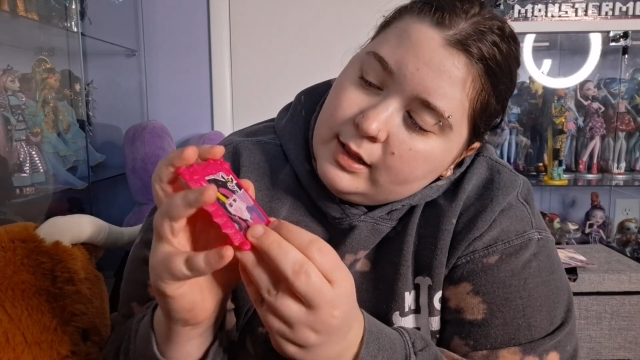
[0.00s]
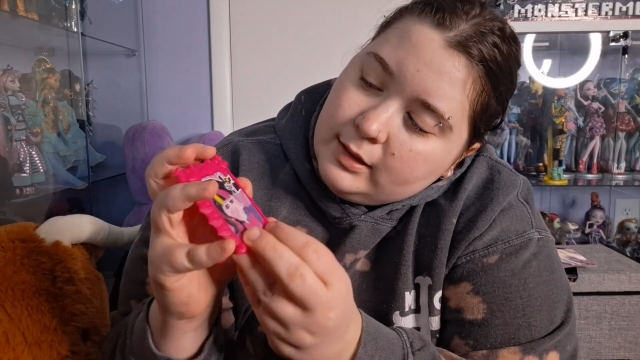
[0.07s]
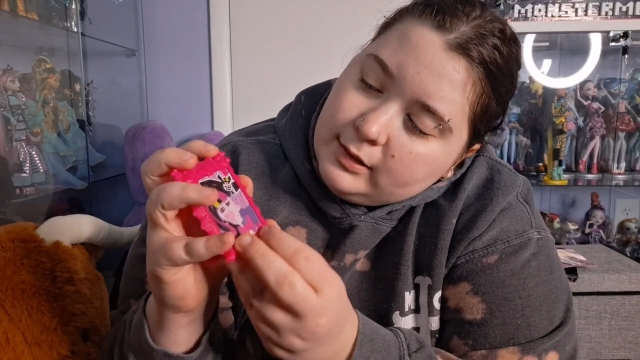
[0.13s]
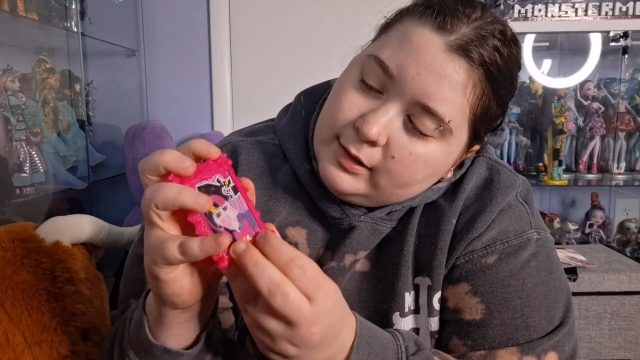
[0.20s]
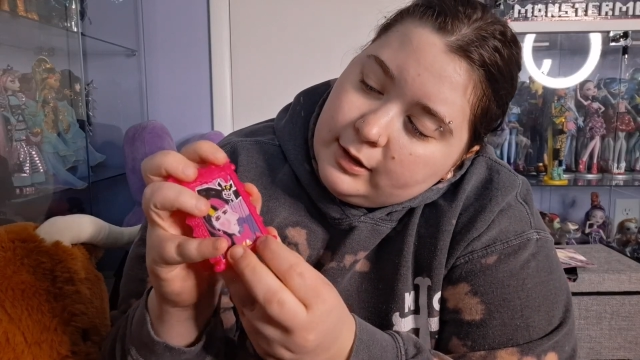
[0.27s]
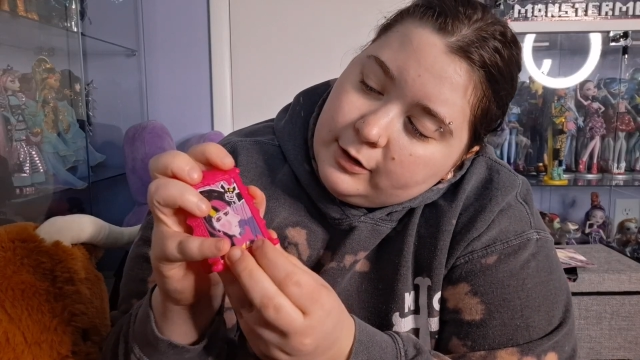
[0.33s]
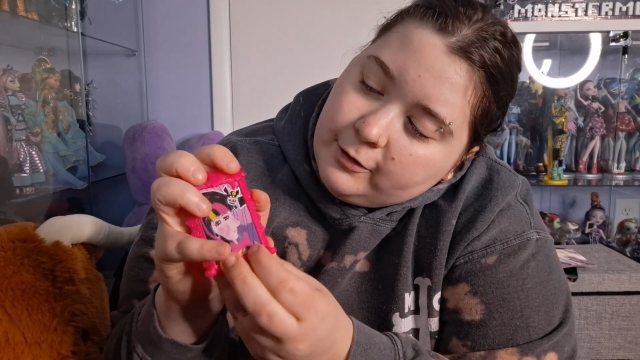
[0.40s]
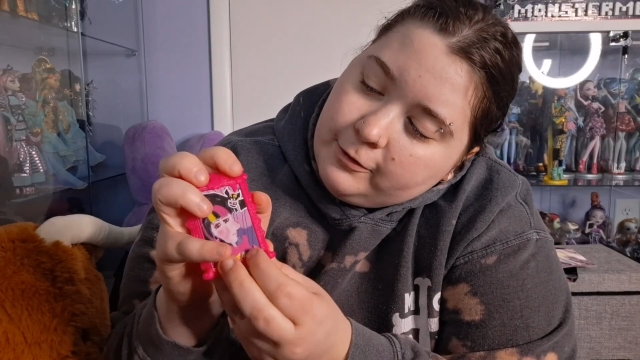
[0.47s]

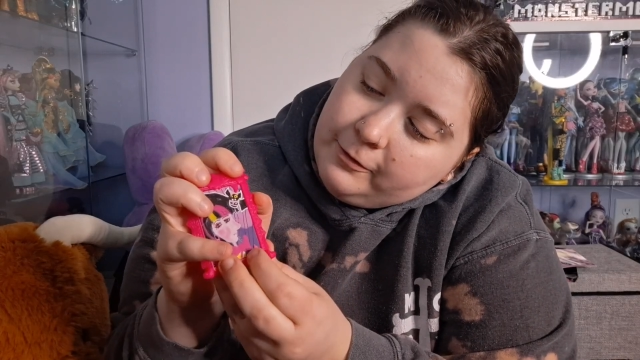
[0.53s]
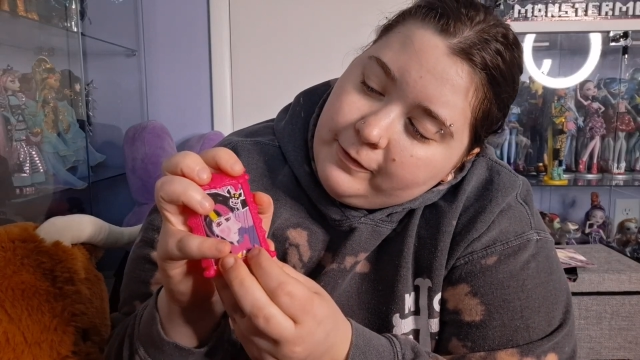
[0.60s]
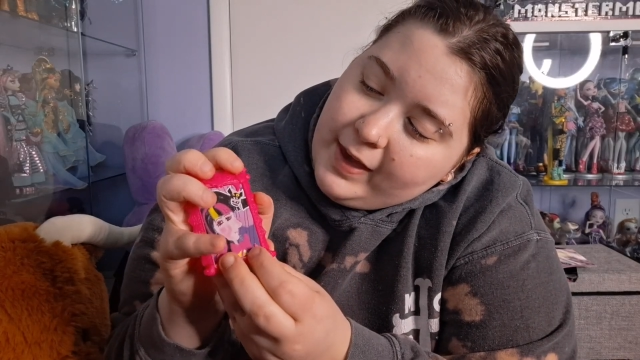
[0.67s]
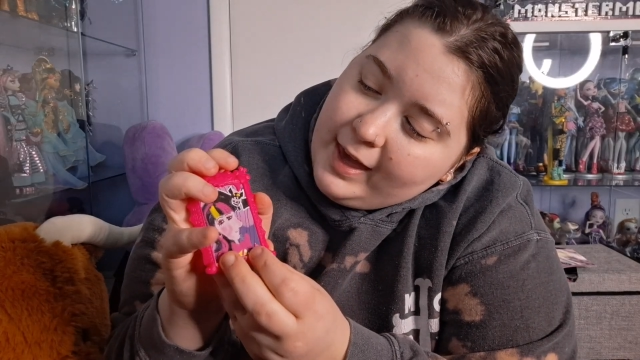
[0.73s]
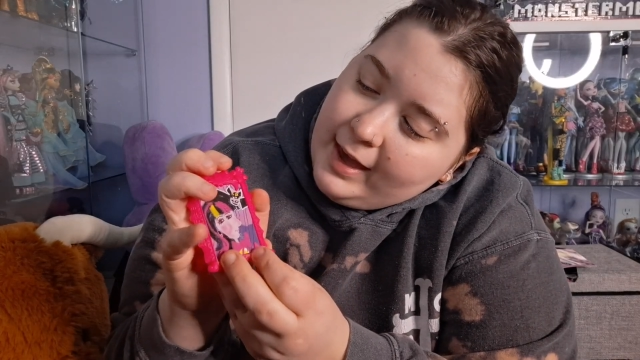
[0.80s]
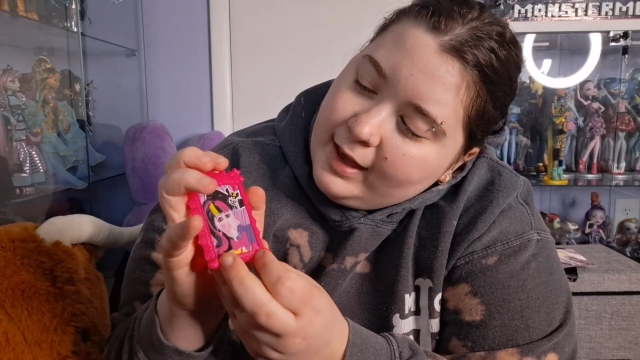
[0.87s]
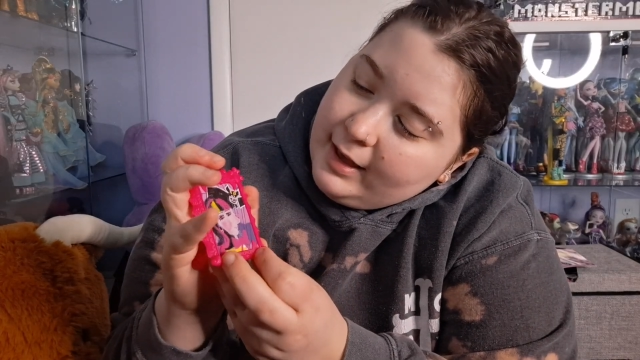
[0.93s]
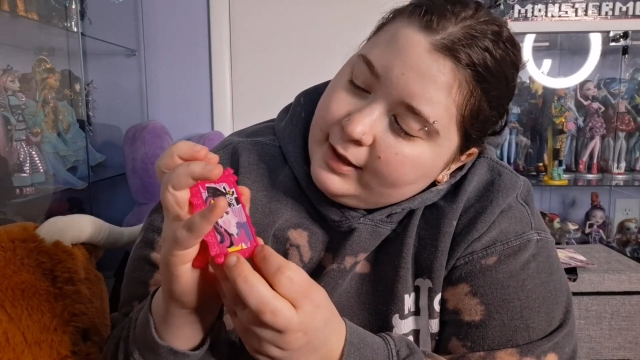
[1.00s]
little
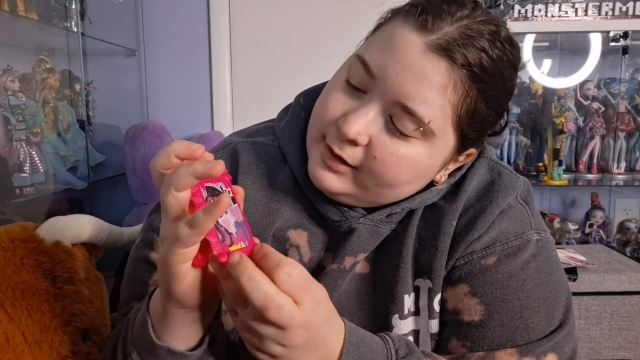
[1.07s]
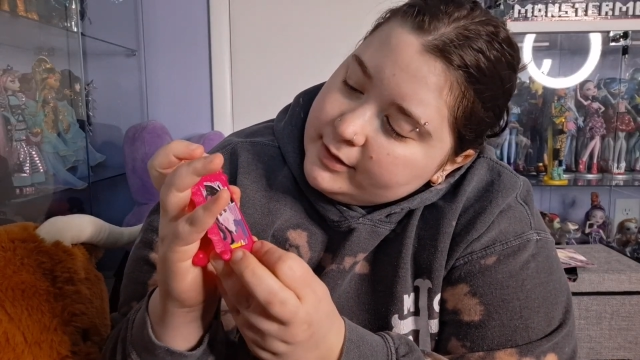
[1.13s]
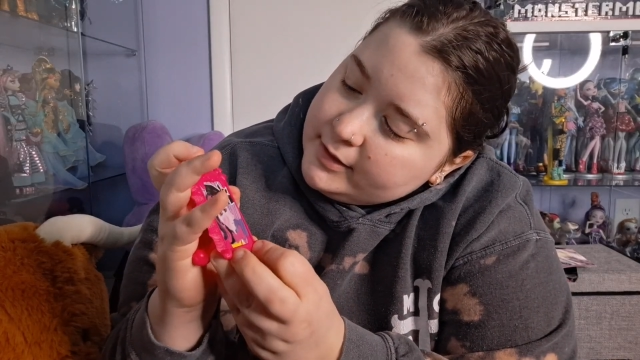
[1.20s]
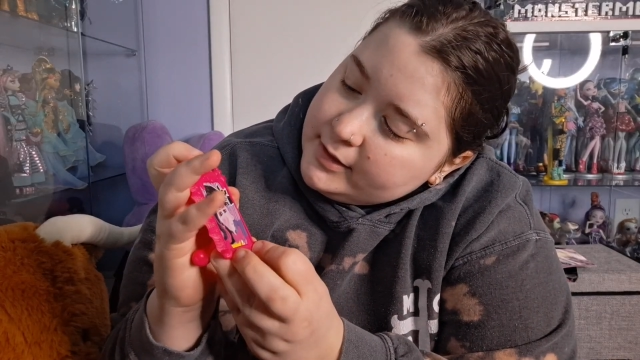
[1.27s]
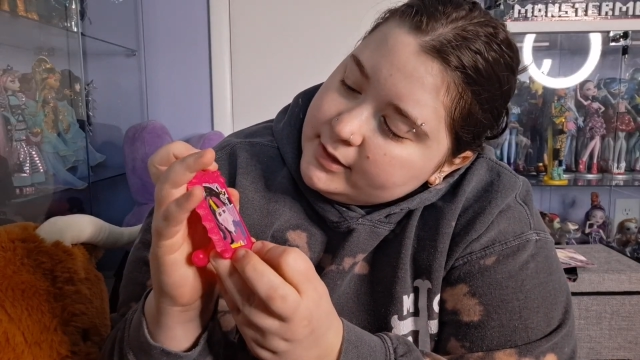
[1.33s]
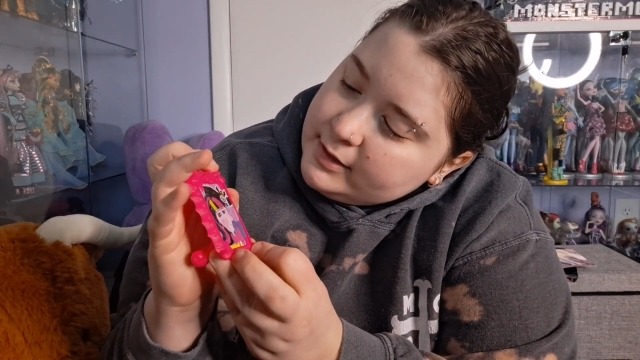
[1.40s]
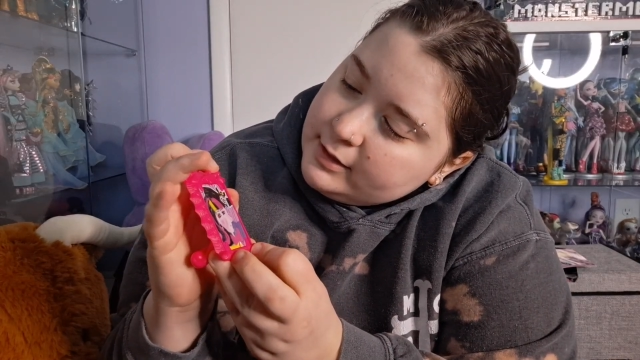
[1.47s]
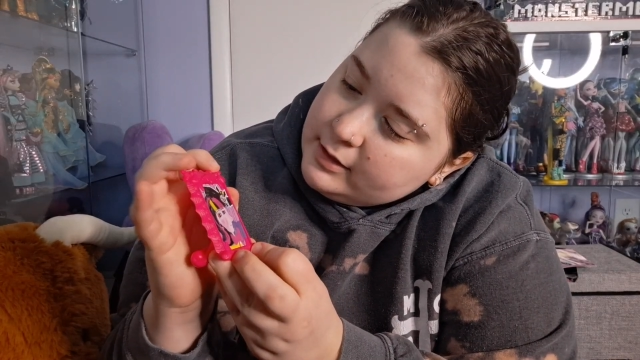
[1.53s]

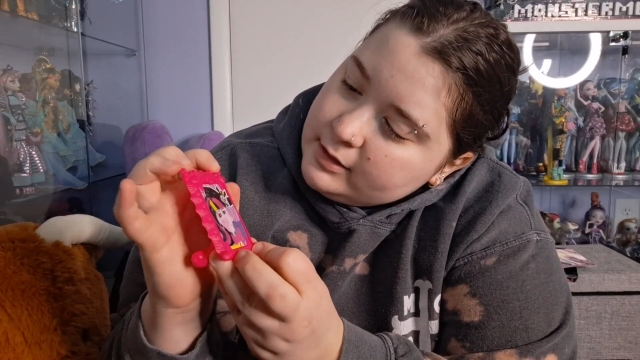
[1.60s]
fangs,